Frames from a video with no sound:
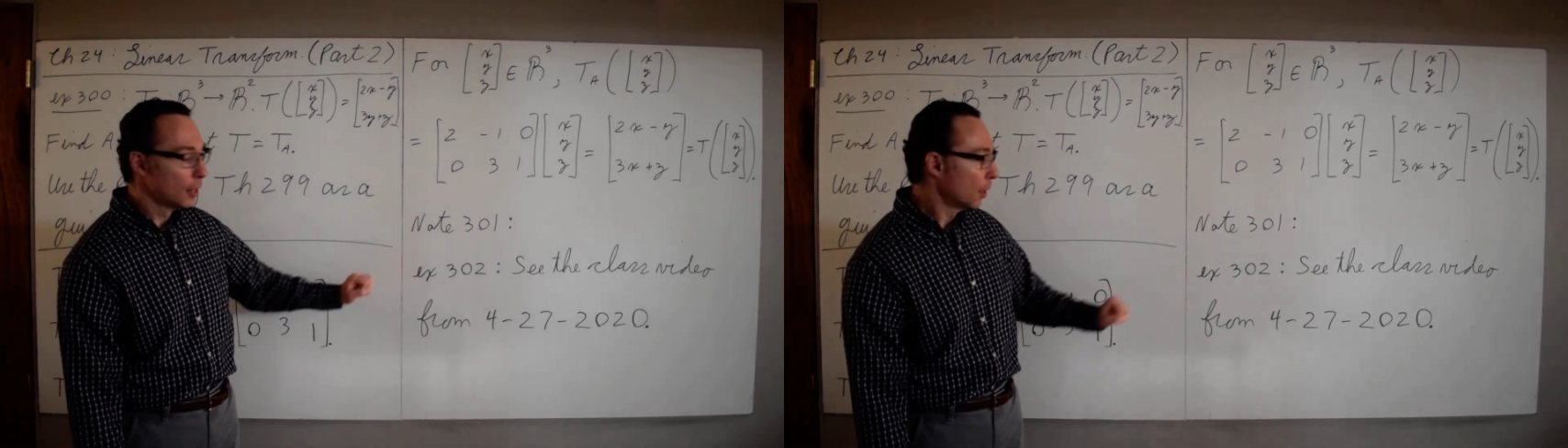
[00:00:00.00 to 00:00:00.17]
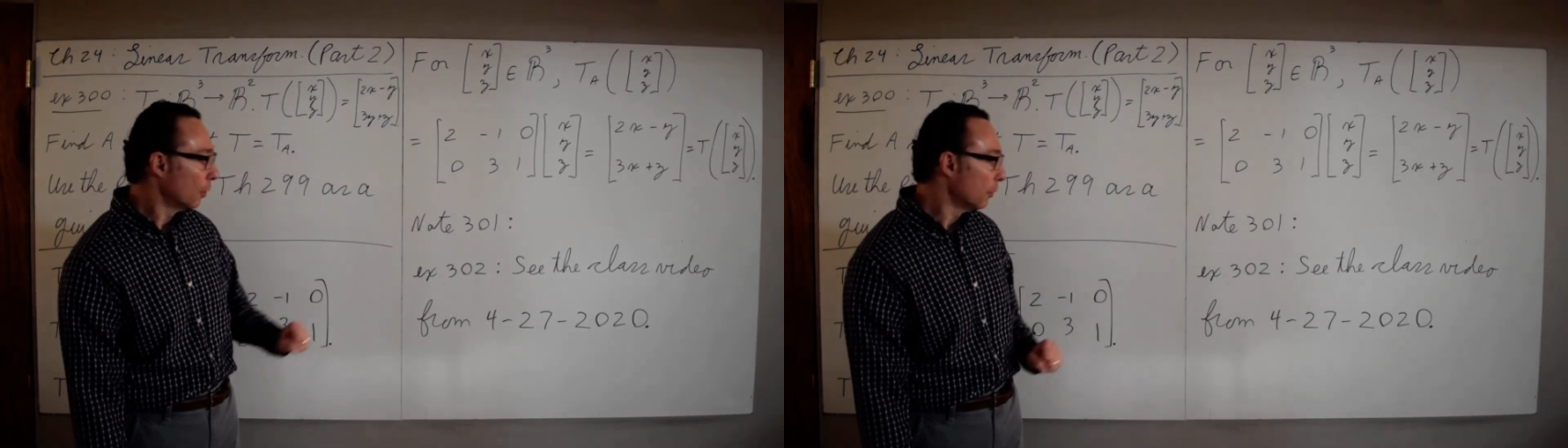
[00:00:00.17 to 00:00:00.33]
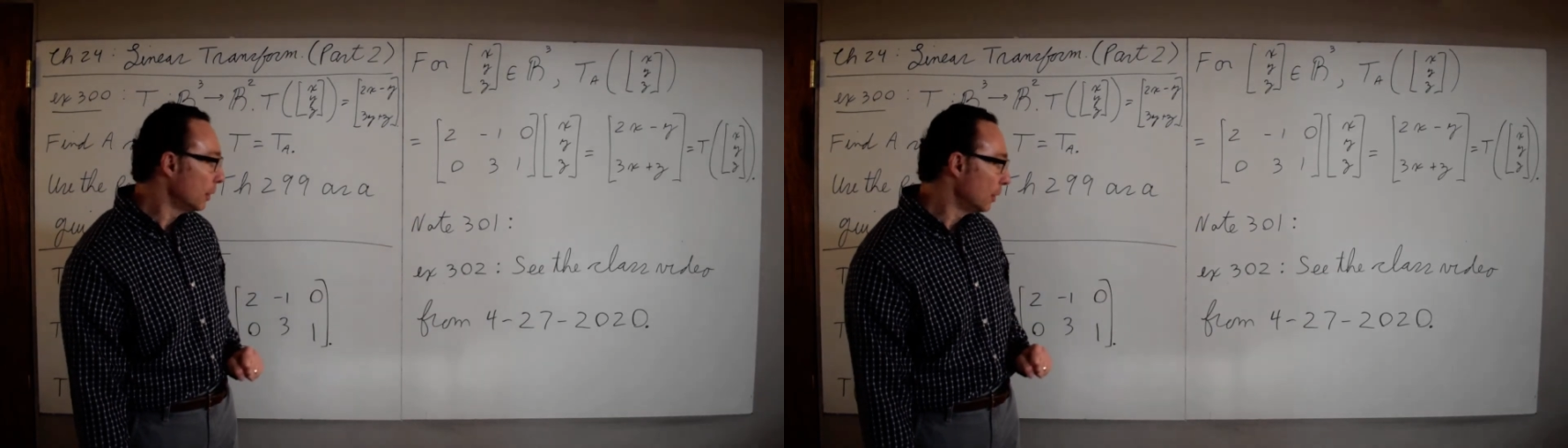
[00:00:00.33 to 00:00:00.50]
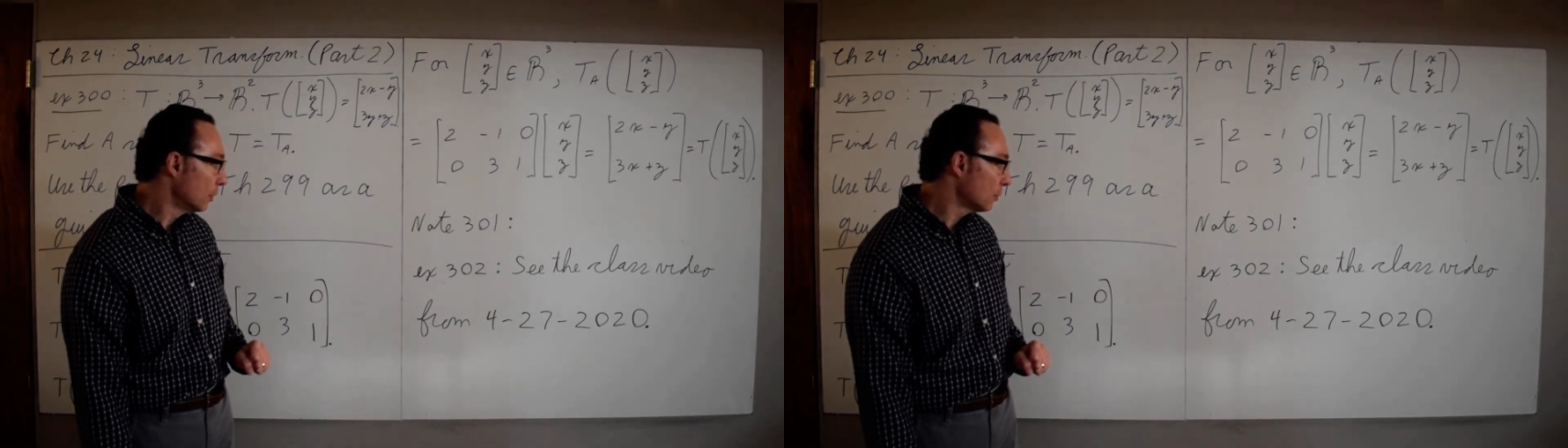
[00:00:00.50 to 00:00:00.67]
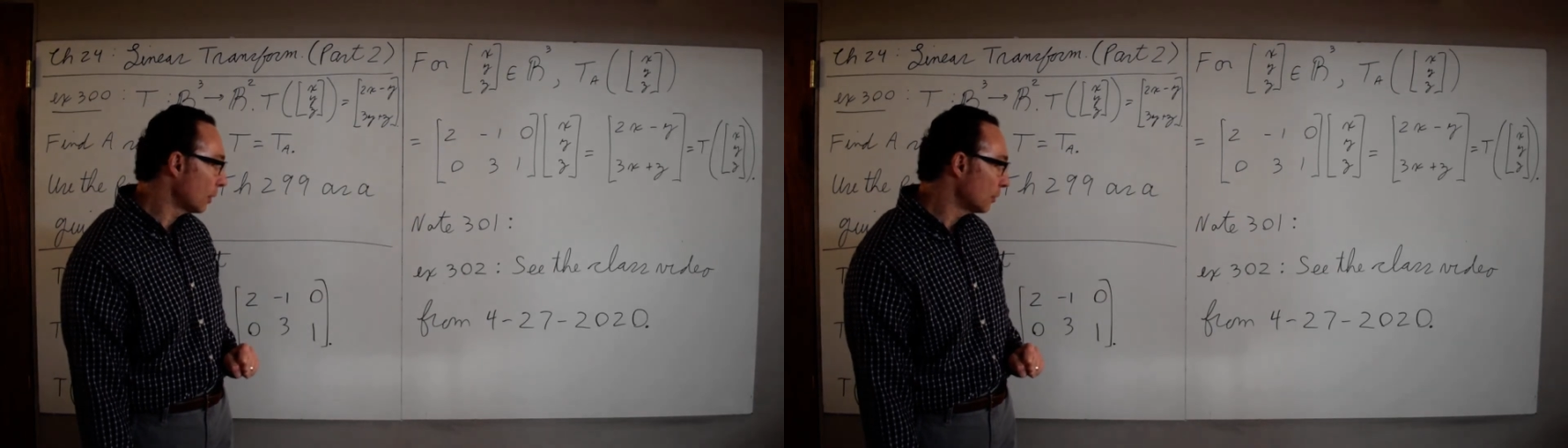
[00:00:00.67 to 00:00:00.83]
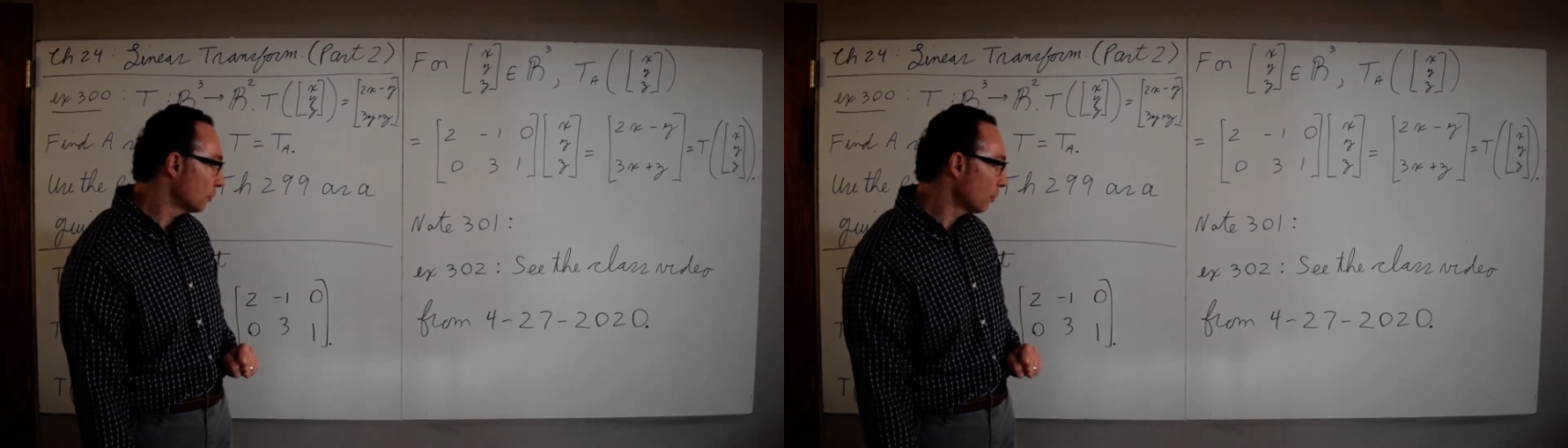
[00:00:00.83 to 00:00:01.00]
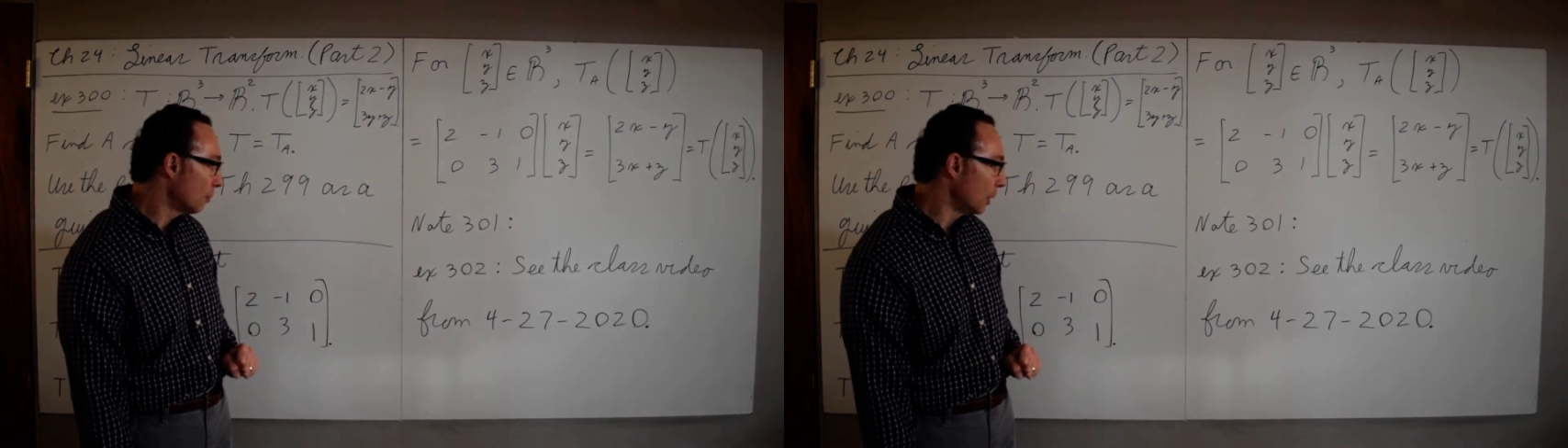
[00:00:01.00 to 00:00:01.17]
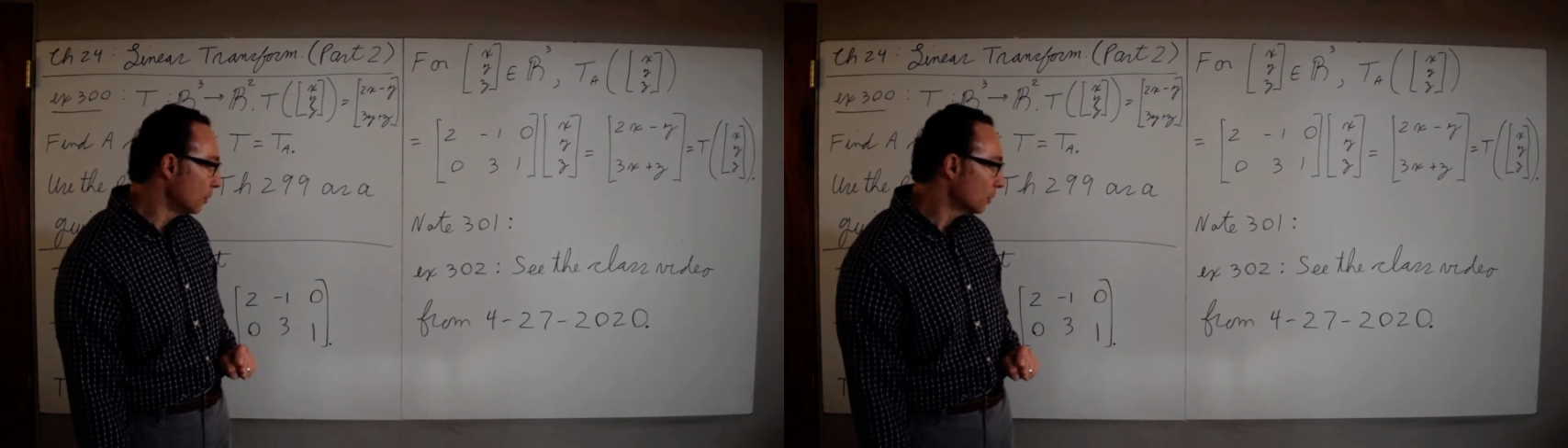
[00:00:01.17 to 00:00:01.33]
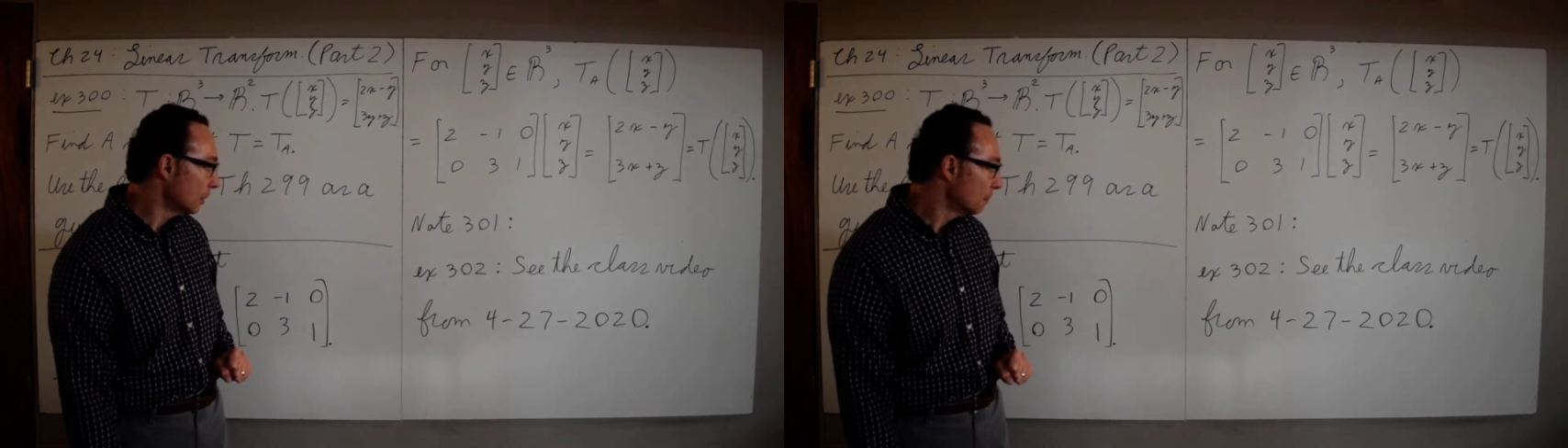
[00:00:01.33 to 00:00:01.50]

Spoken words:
a linear transformation.